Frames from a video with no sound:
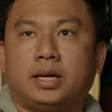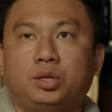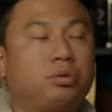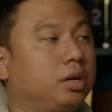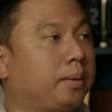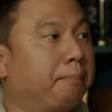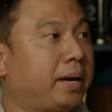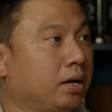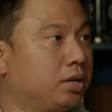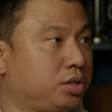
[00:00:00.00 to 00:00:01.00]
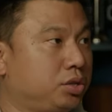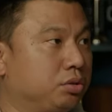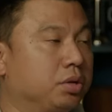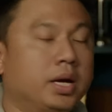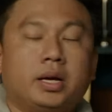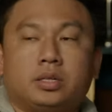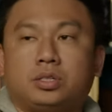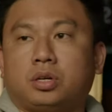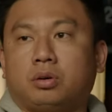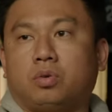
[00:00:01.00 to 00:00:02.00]
you could compare it to.
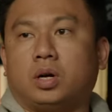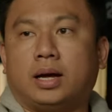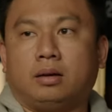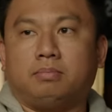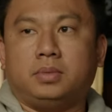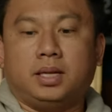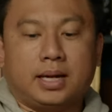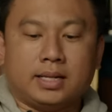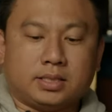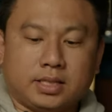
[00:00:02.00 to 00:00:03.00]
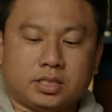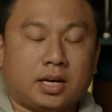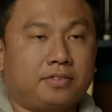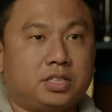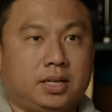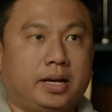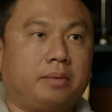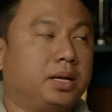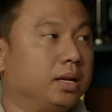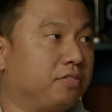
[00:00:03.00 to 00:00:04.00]
So uh, the United States obviously had
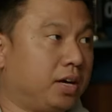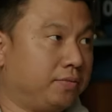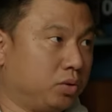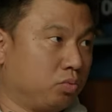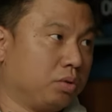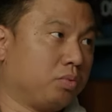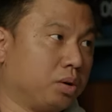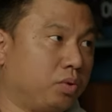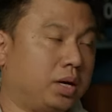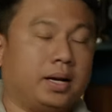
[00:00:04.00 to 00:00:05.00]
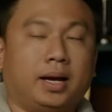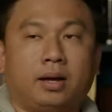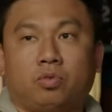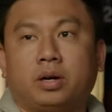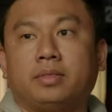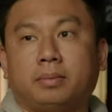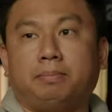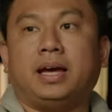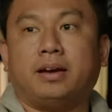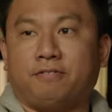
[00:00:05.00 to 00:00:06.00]
been involved in World War One, and one of the
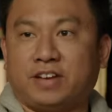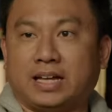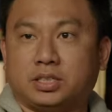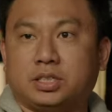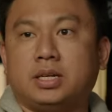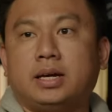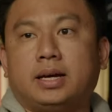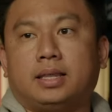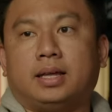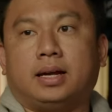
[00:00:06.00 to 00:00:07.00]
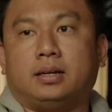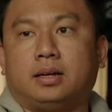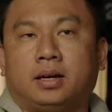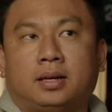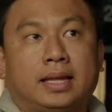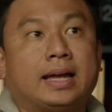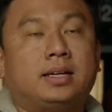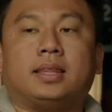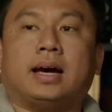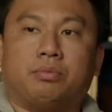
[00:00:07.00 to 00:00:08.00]
big events that uh, led
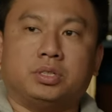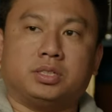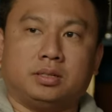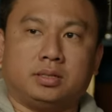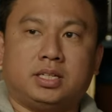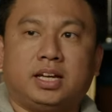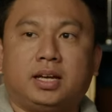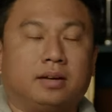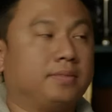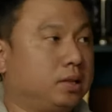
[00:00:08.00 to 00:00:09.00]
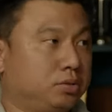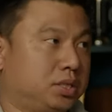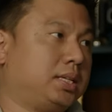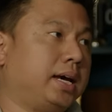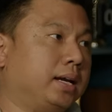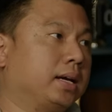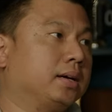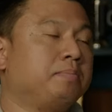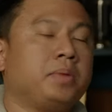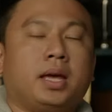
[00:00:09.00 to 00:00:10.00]
to that was the sinking of the Lusitania.
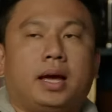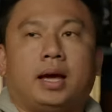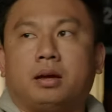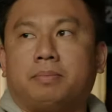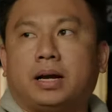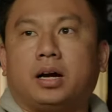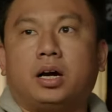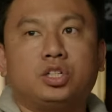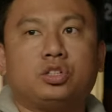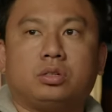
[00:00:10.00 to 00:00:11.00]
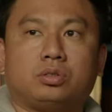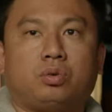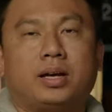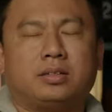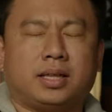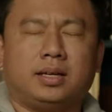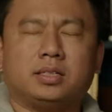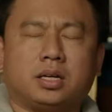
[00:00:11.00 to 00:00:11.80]
And about 120, I think it's